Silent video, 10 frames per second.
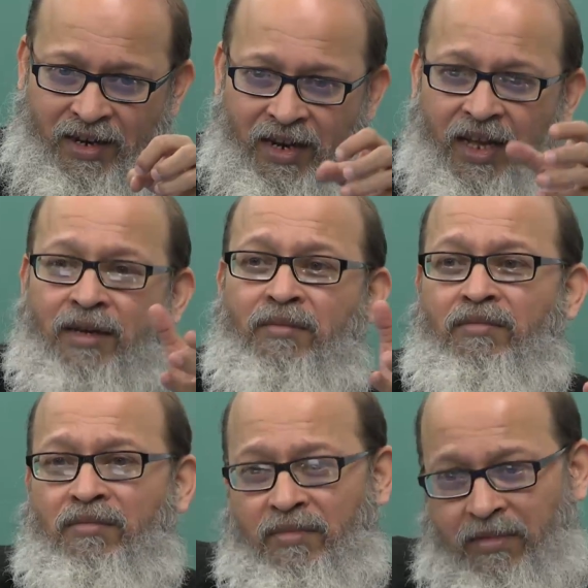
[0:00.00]
like
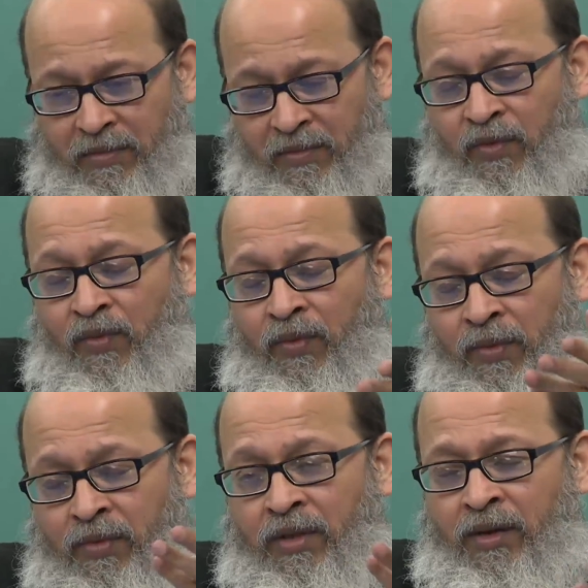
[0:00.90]

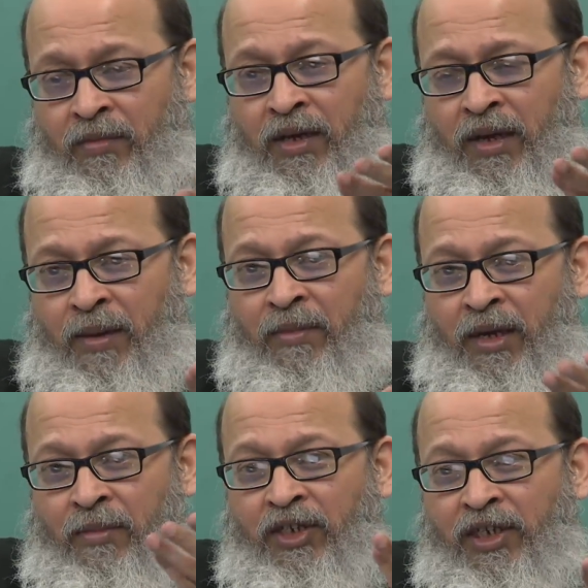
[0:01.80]
the
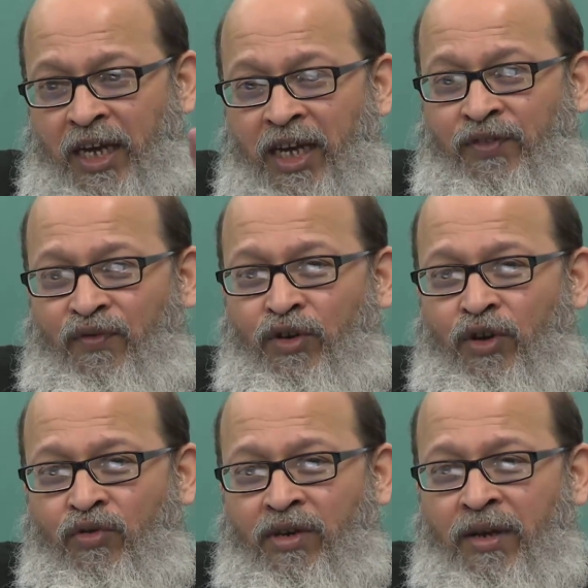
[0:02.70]
imaging has
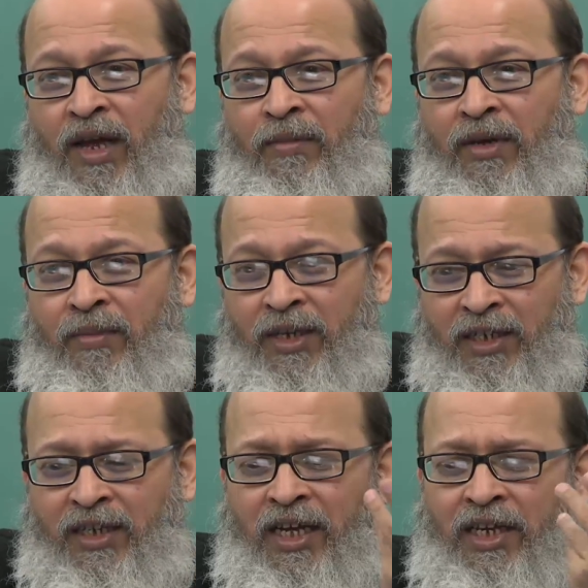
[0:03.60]
found out,
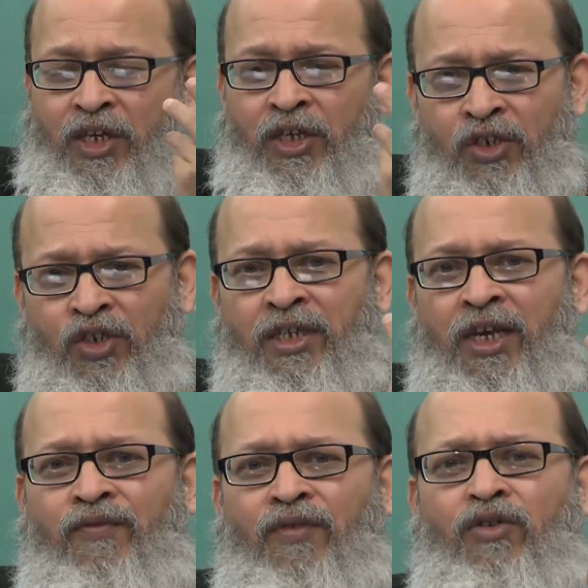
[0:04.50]
imaging and
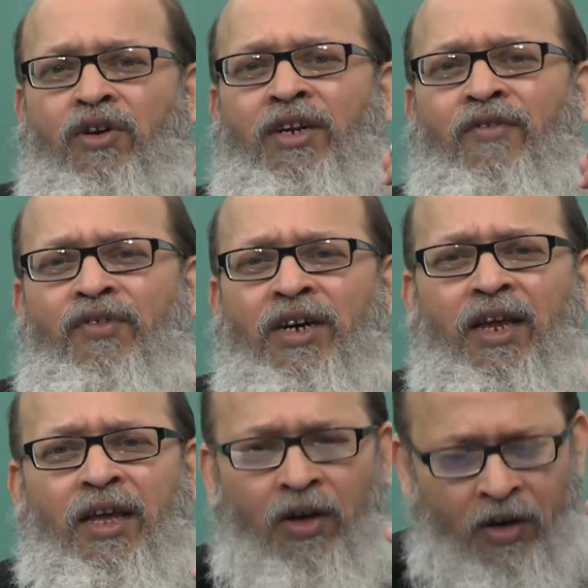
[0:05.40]
EEG have found out
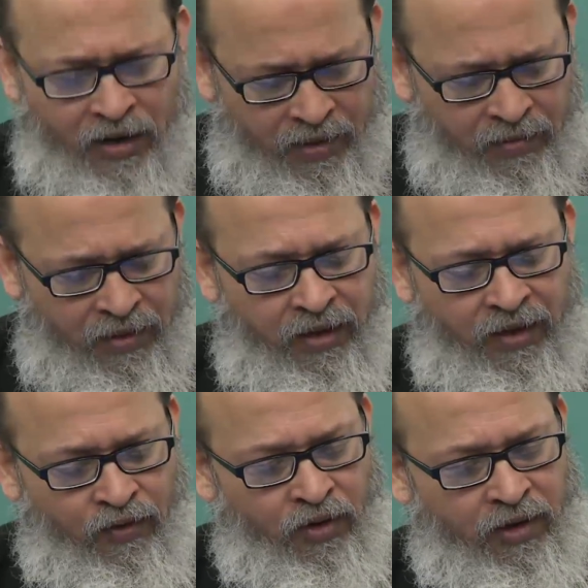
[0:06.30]
definite or
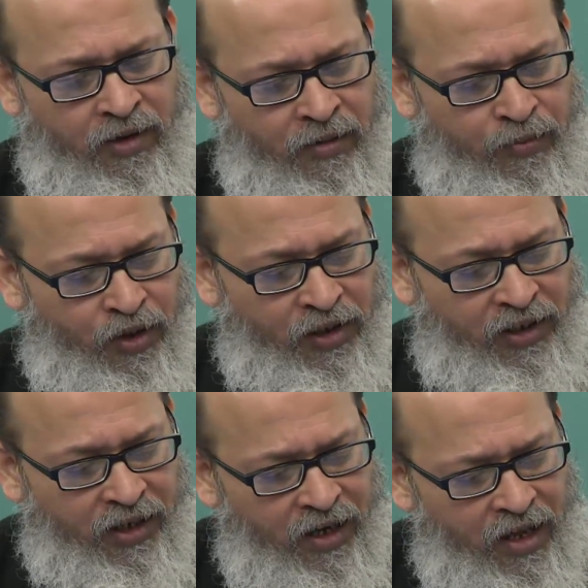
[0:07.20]
evoked
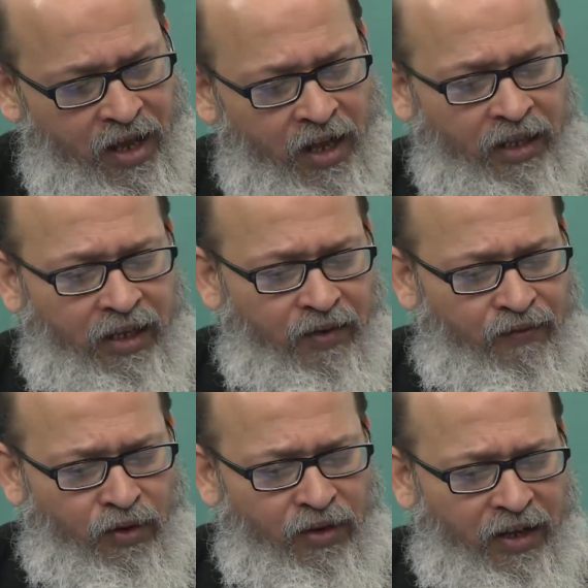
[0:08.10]
potential, they
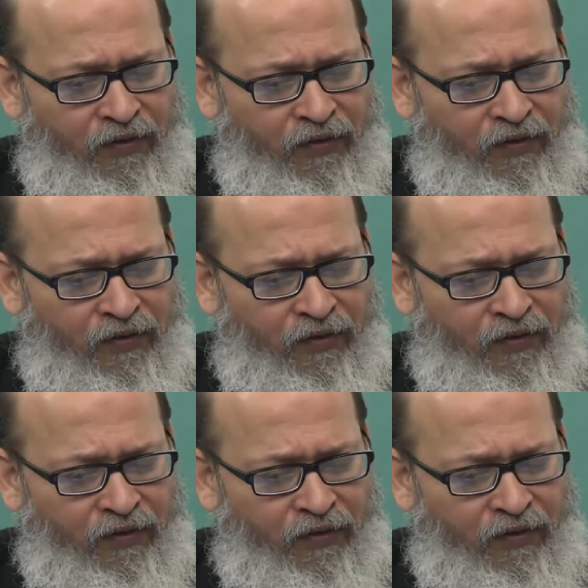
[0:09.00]
have found